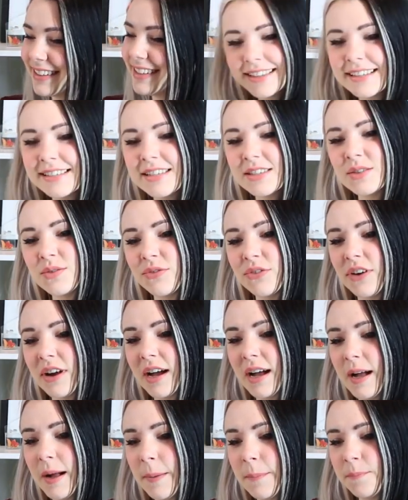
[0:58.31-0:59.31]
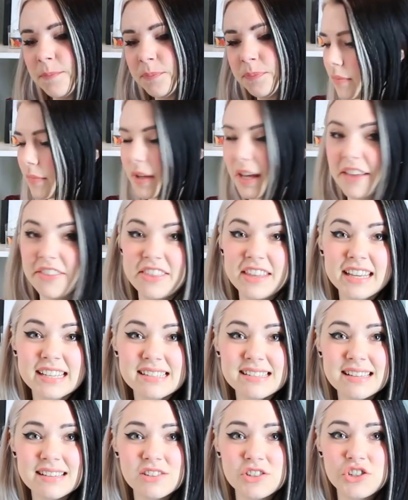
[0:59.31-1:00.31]
This is from, I think
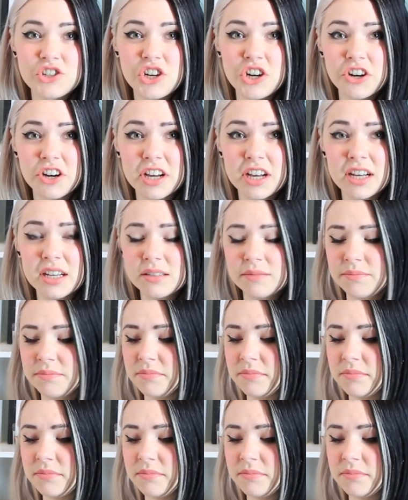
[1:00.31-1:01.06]
it says Jerrica.